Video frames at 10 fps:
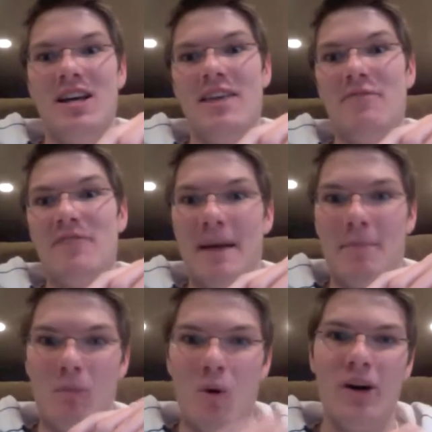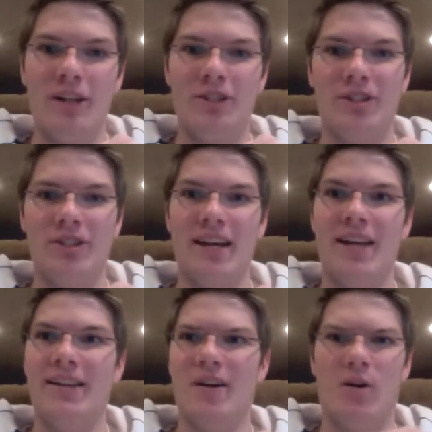if not more
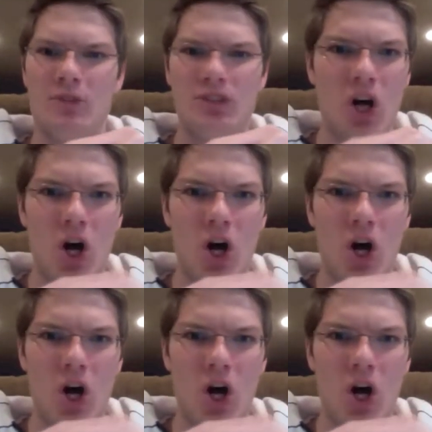interesting than almost